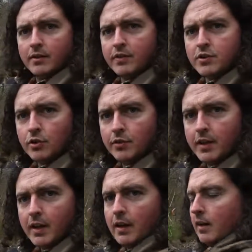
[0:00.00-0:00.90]
a fish on
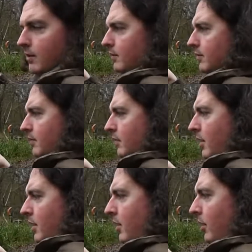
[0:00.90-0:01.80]
the
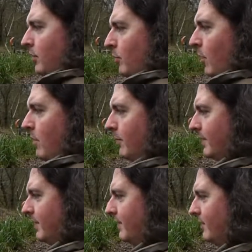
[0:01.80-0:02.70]
on the worm and I
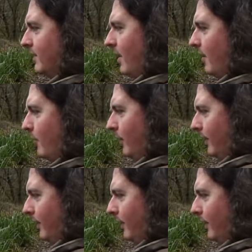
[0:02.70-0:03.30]
didn't even know.